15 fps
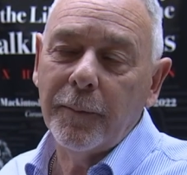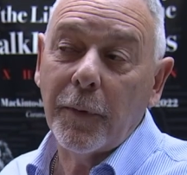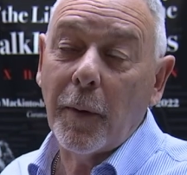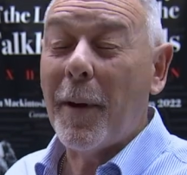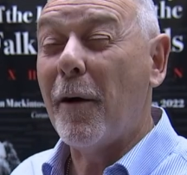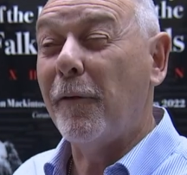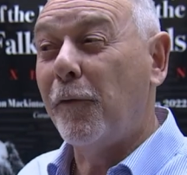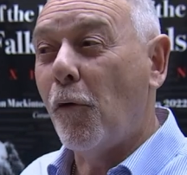
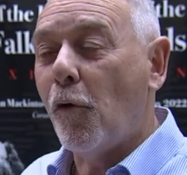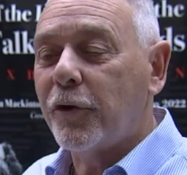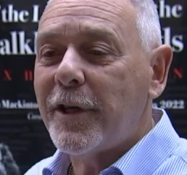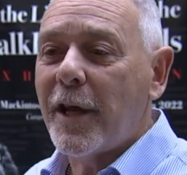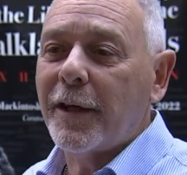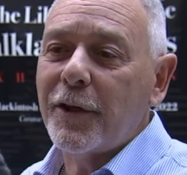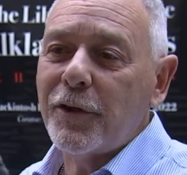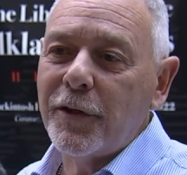about four
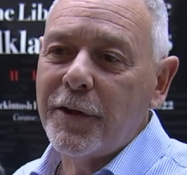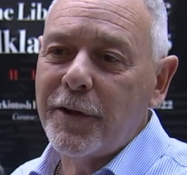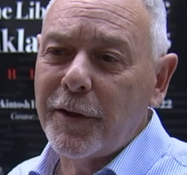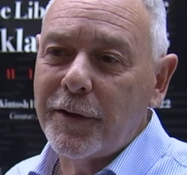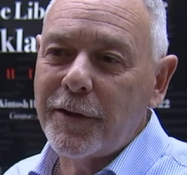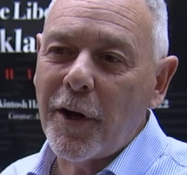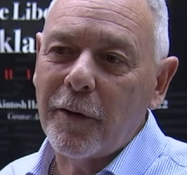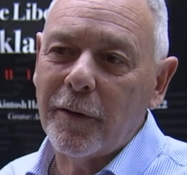technicians
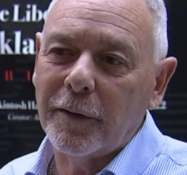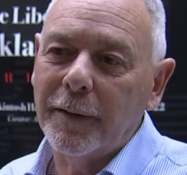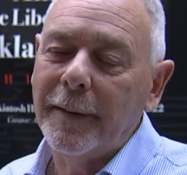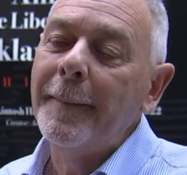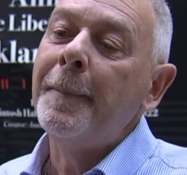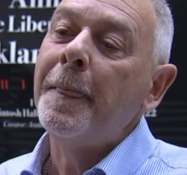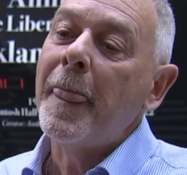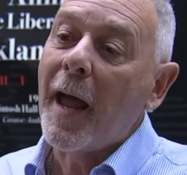in total,
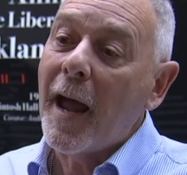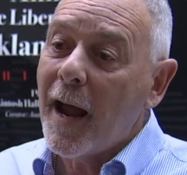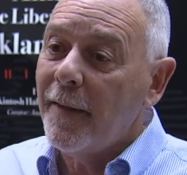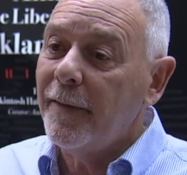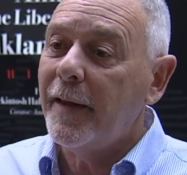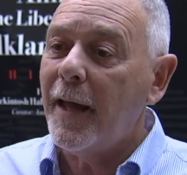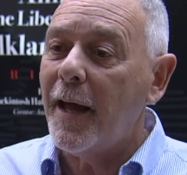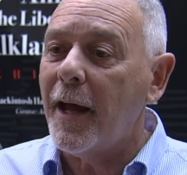
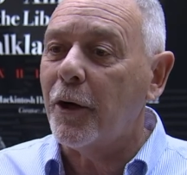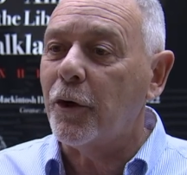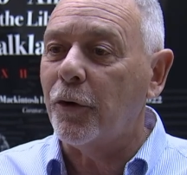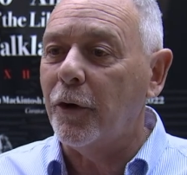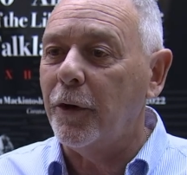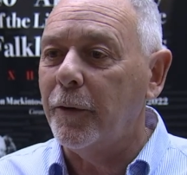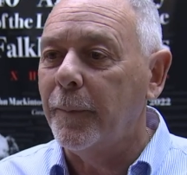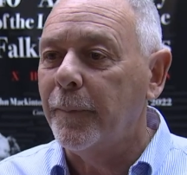and the
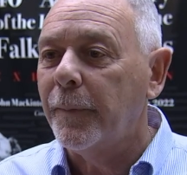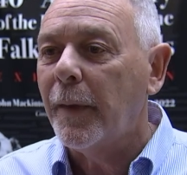aircrew.